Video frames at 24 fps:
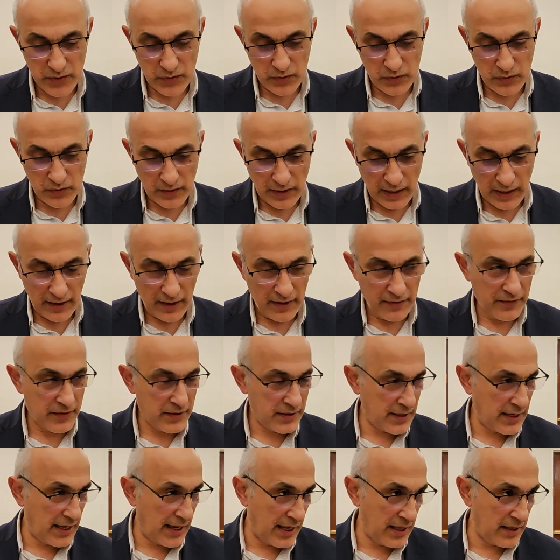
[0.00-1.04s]
to.
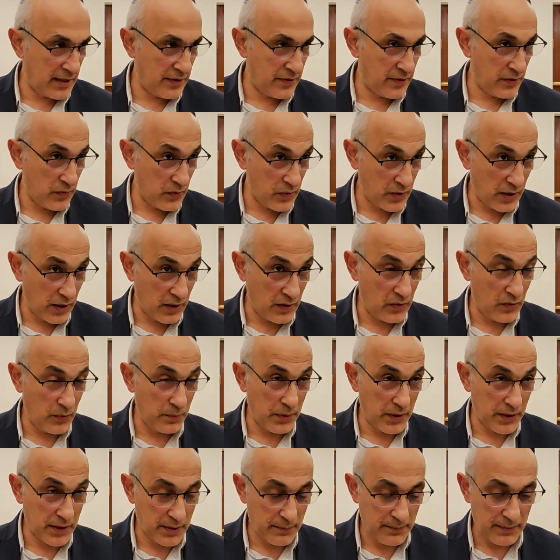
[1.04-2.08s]
Ki al lo kan lo
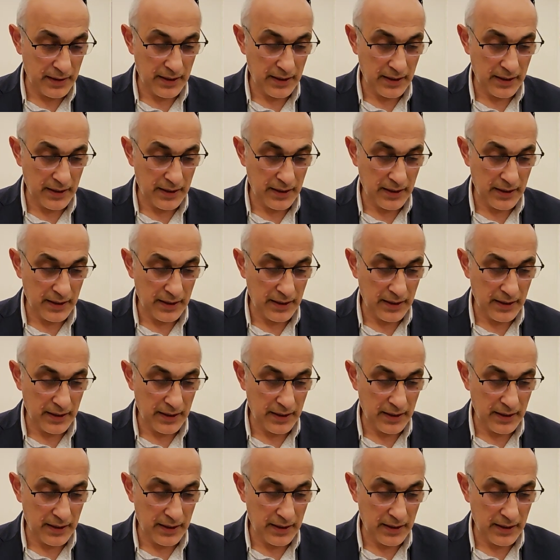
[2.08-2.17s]
batem